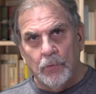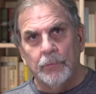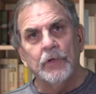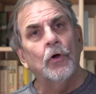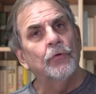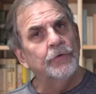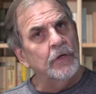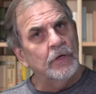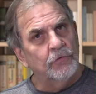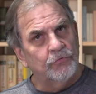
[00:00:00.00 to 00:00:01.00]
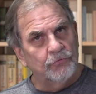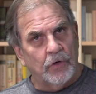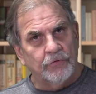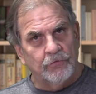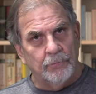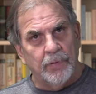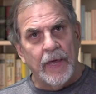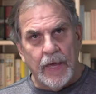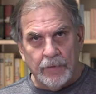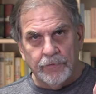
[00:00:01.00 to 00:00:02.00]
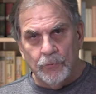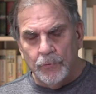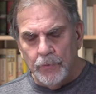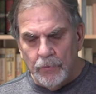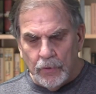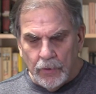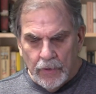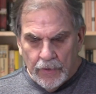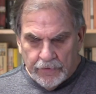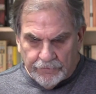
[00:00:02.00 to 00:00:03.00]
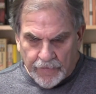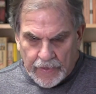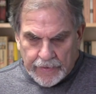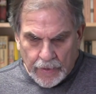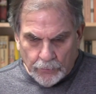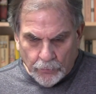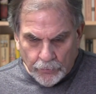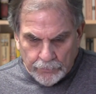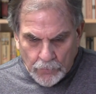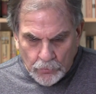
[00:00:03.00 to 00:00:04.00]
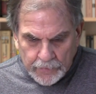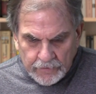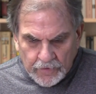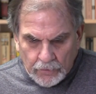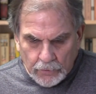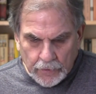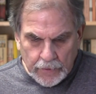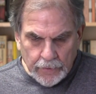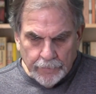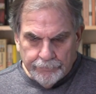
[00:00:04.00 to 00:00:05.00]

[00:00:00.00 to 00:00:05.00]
what we call deconstruction path, and we will define that word momentarily.